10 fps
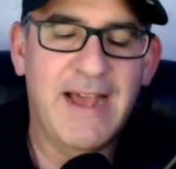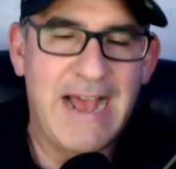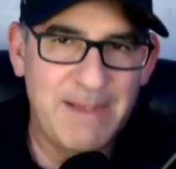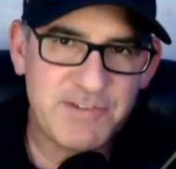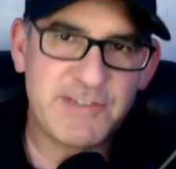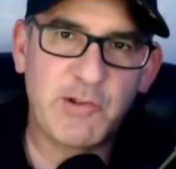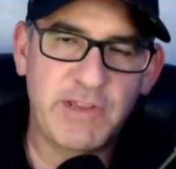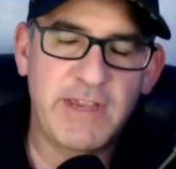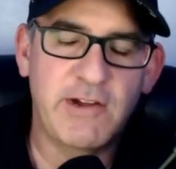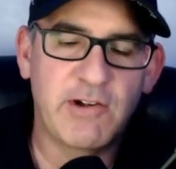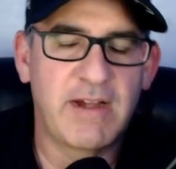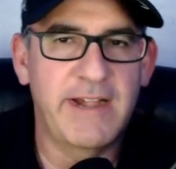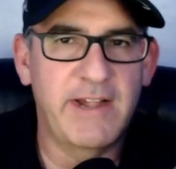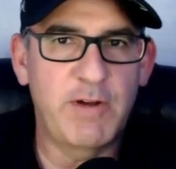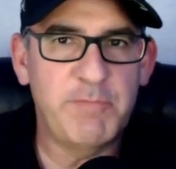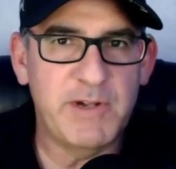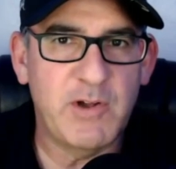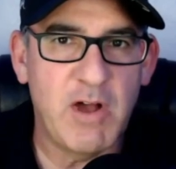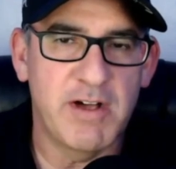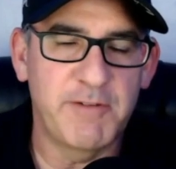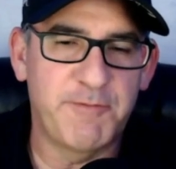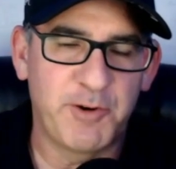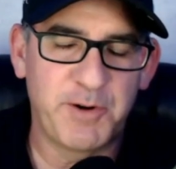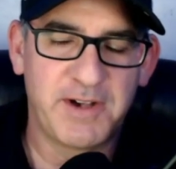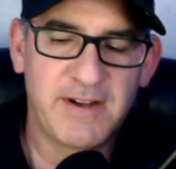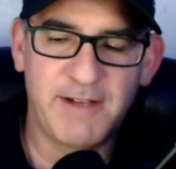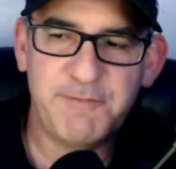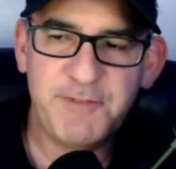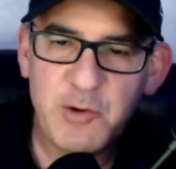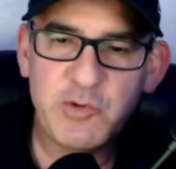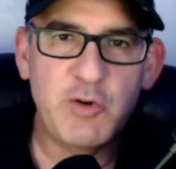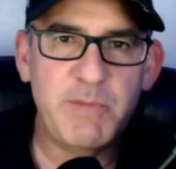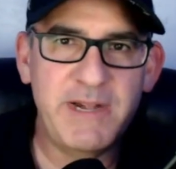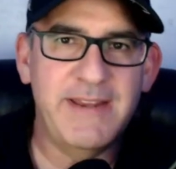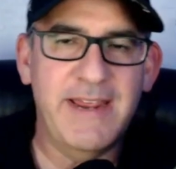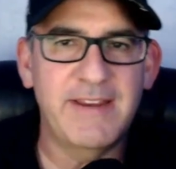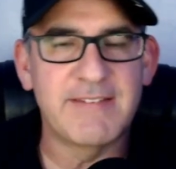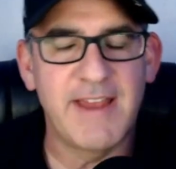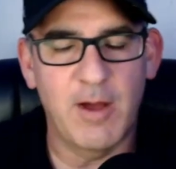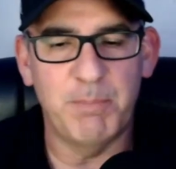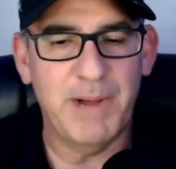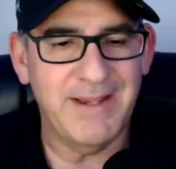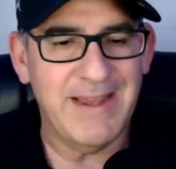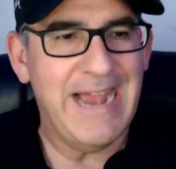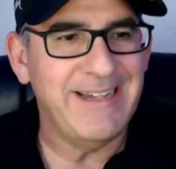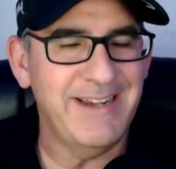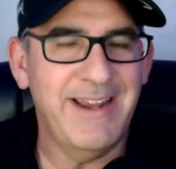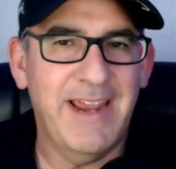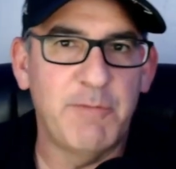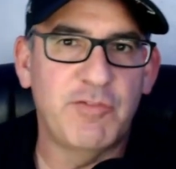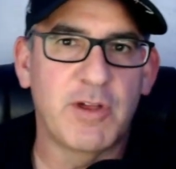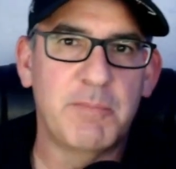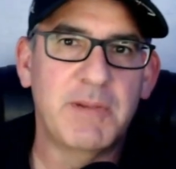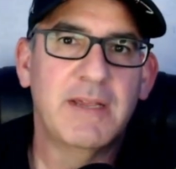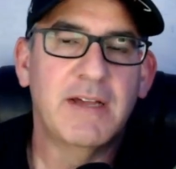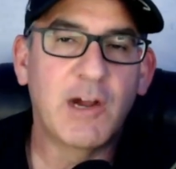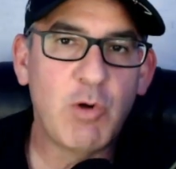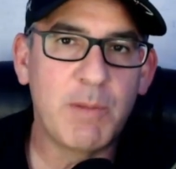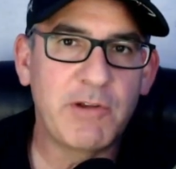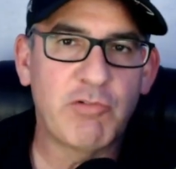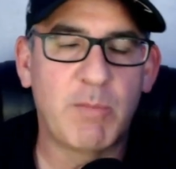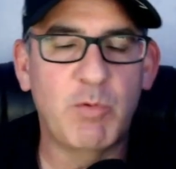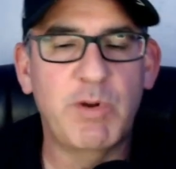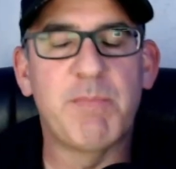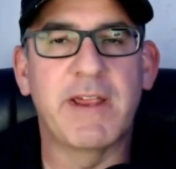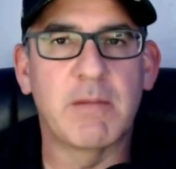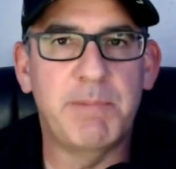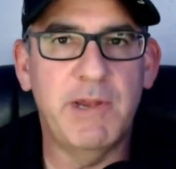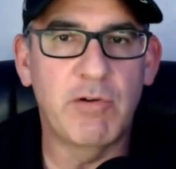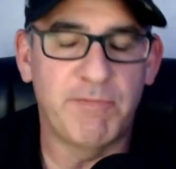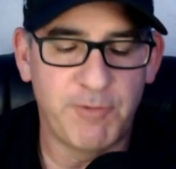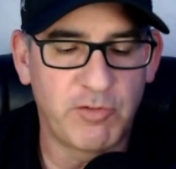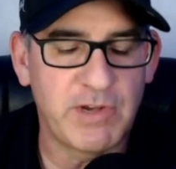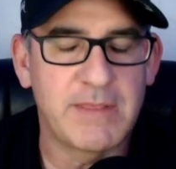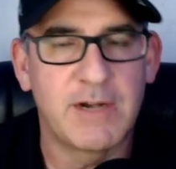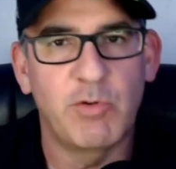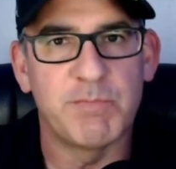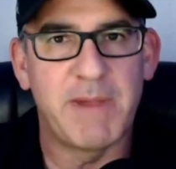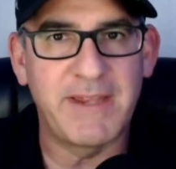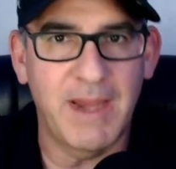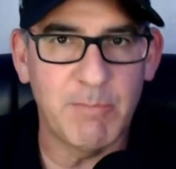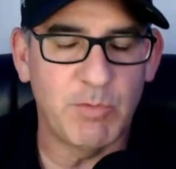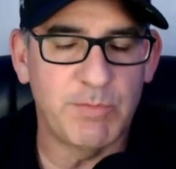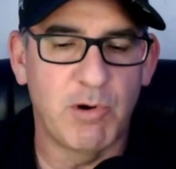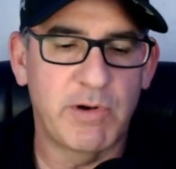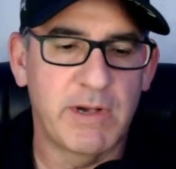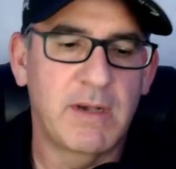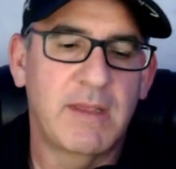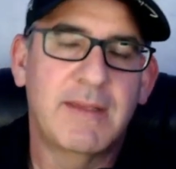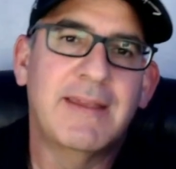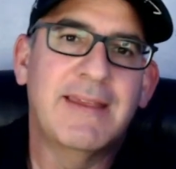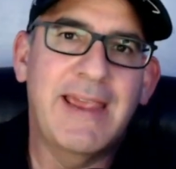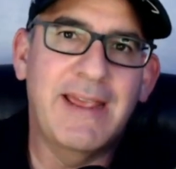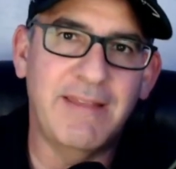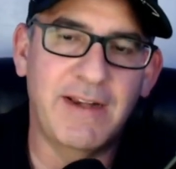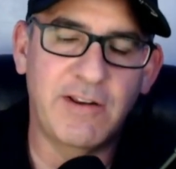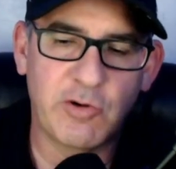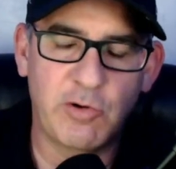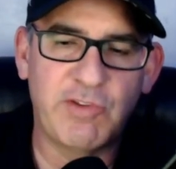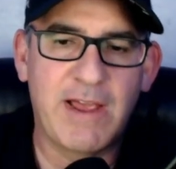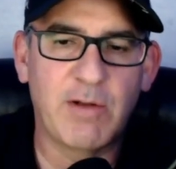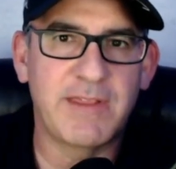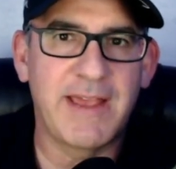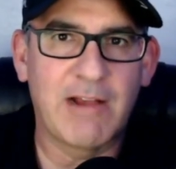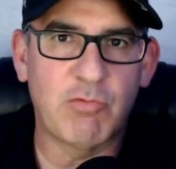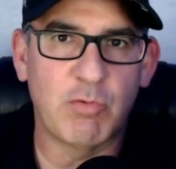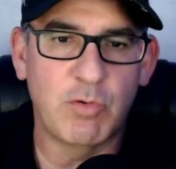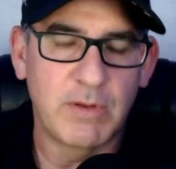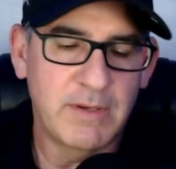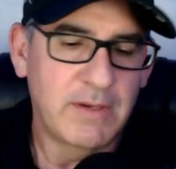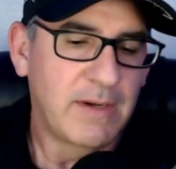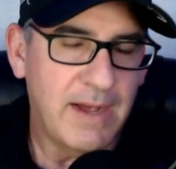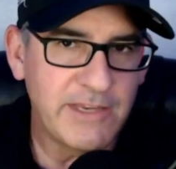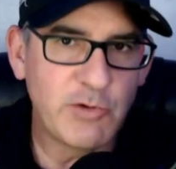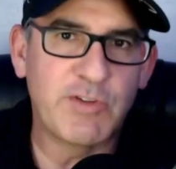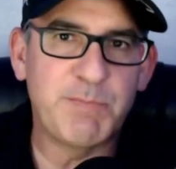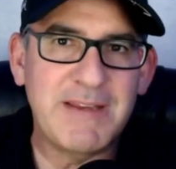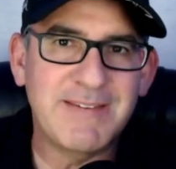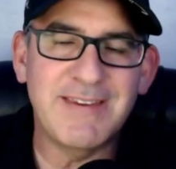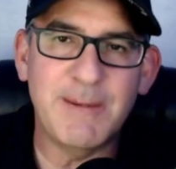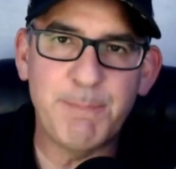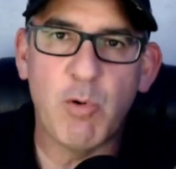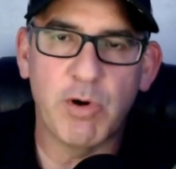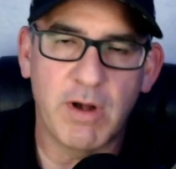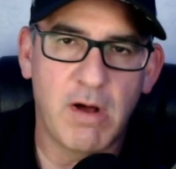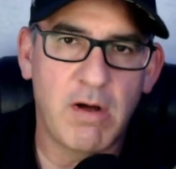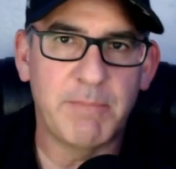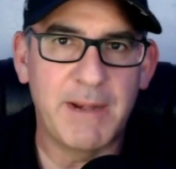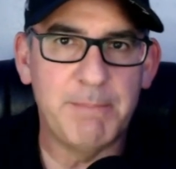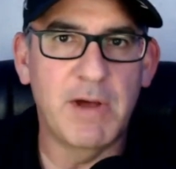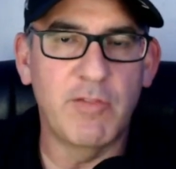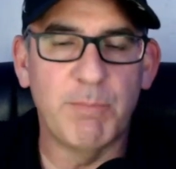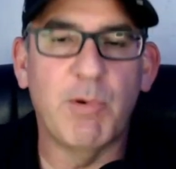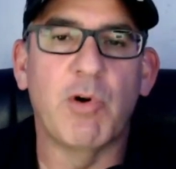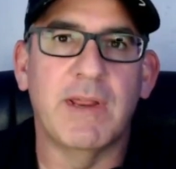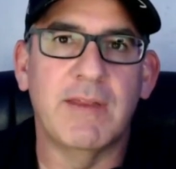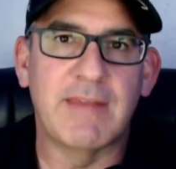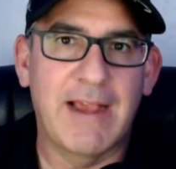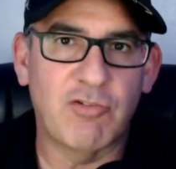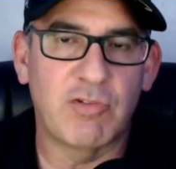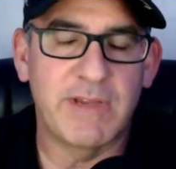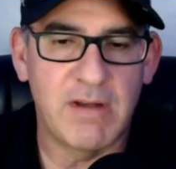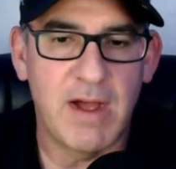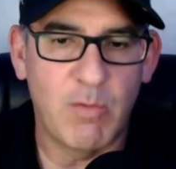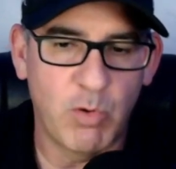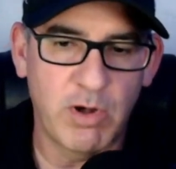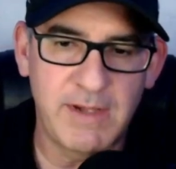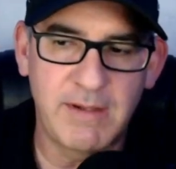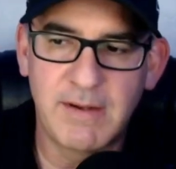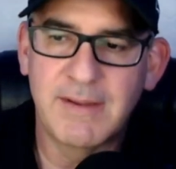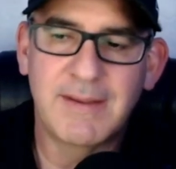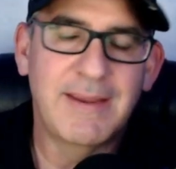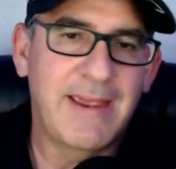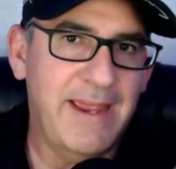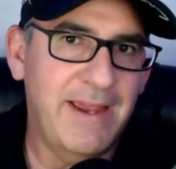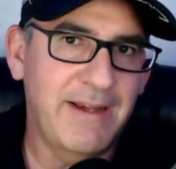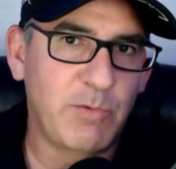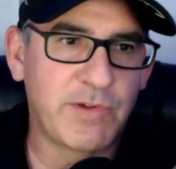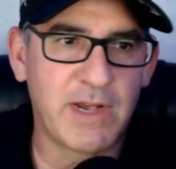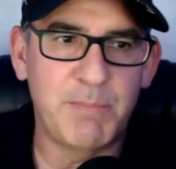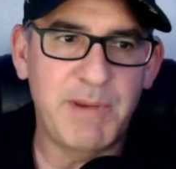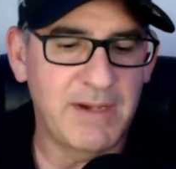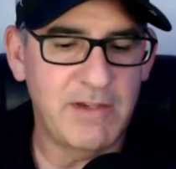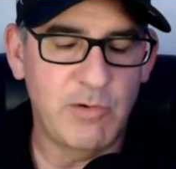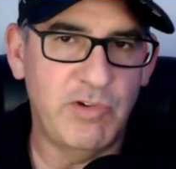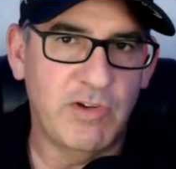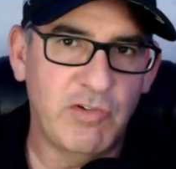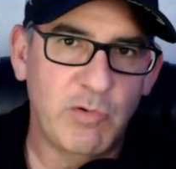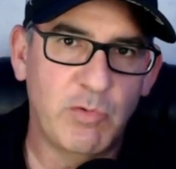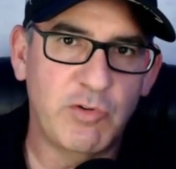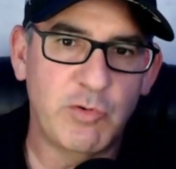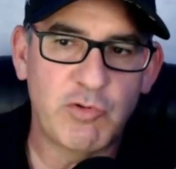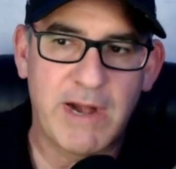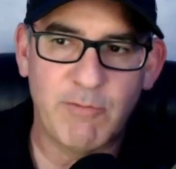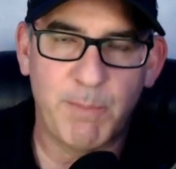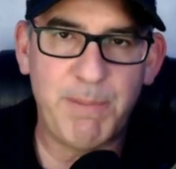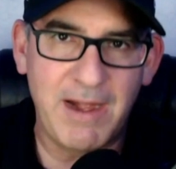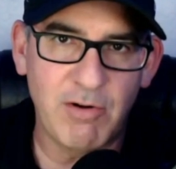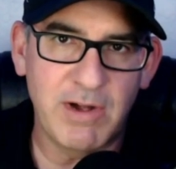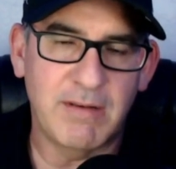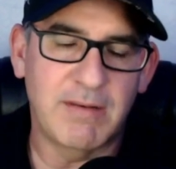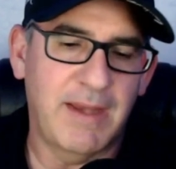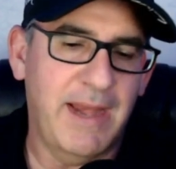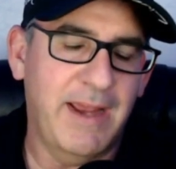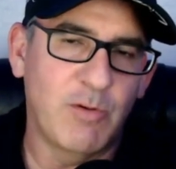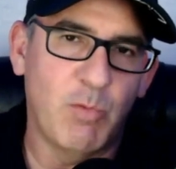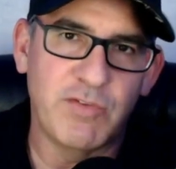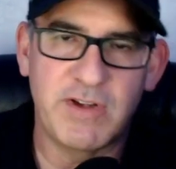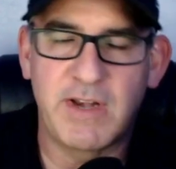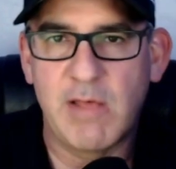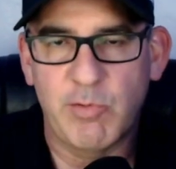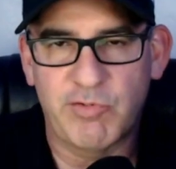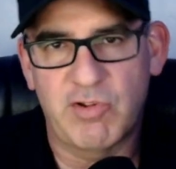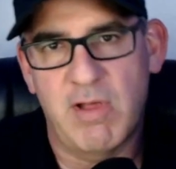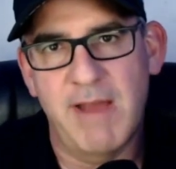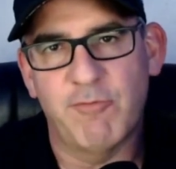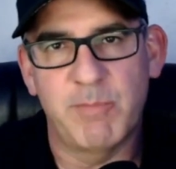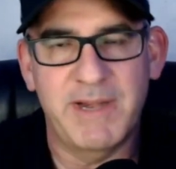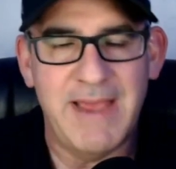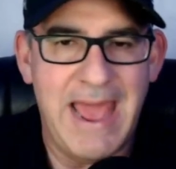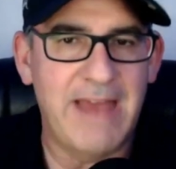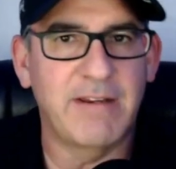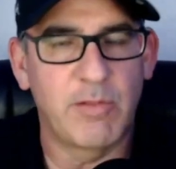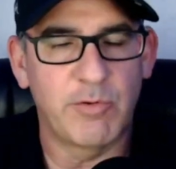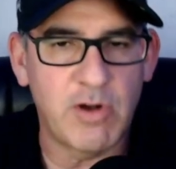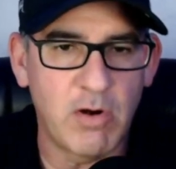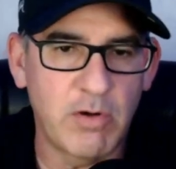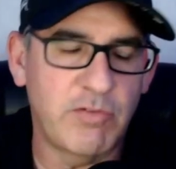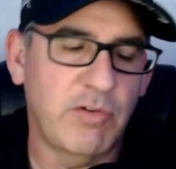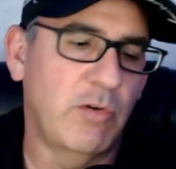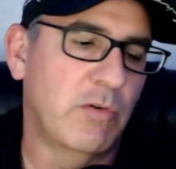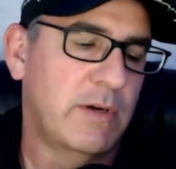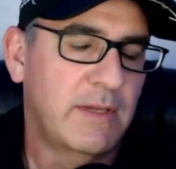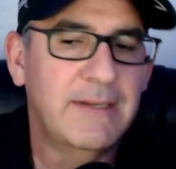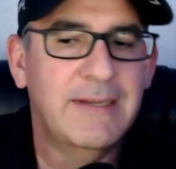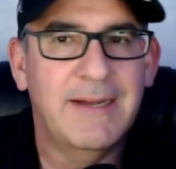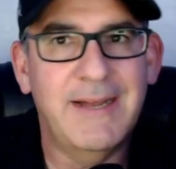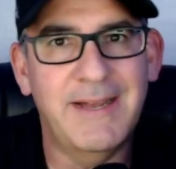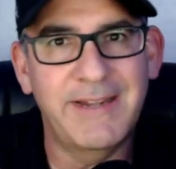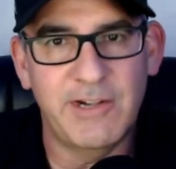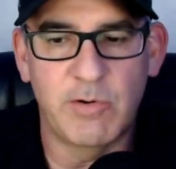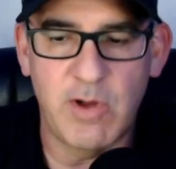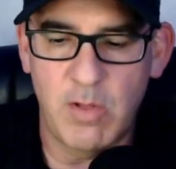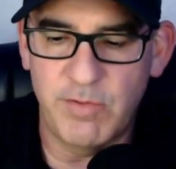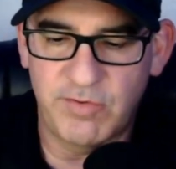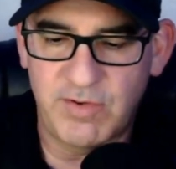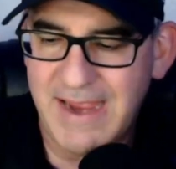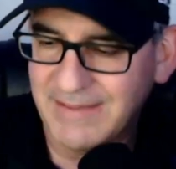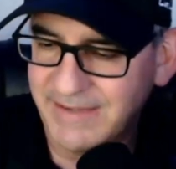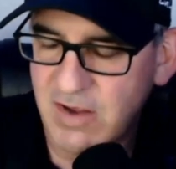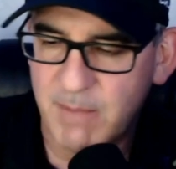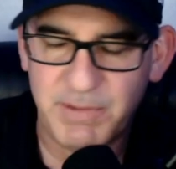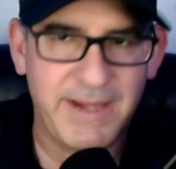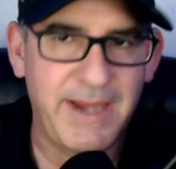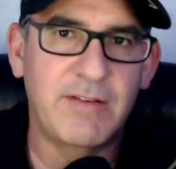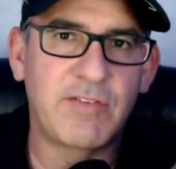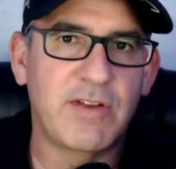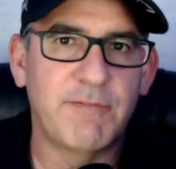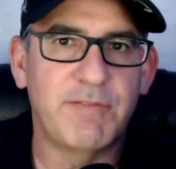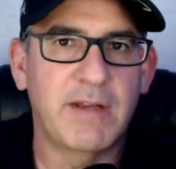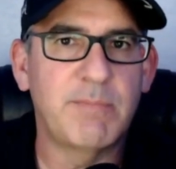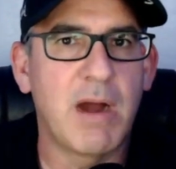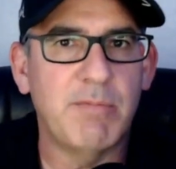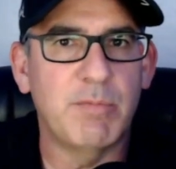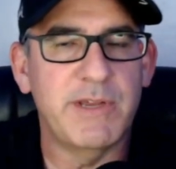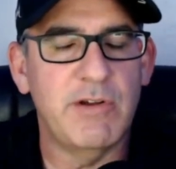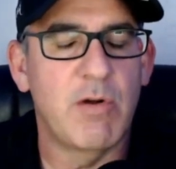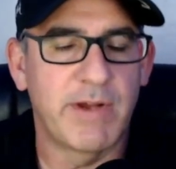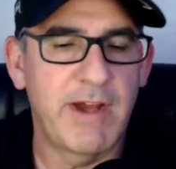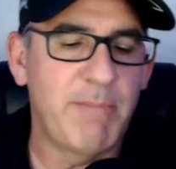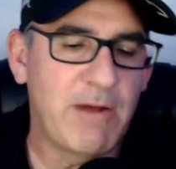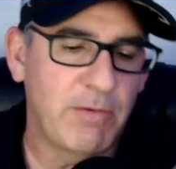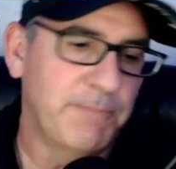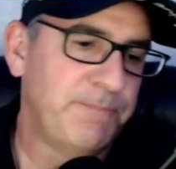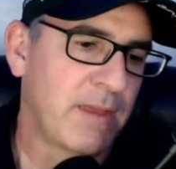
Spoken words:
I'm still here. I know I've been gone for a few too many days now, but I did have some equipment trouble with my computer. At first, I thought it was my camera was broken, and then it turns out the actual USB-C port on my motherboard is actually not working, and it was going to be a huge issue to try to repair it, and there wasn't another slot for me to add another card to, and all this highly complicated stuff that probably you don't care about.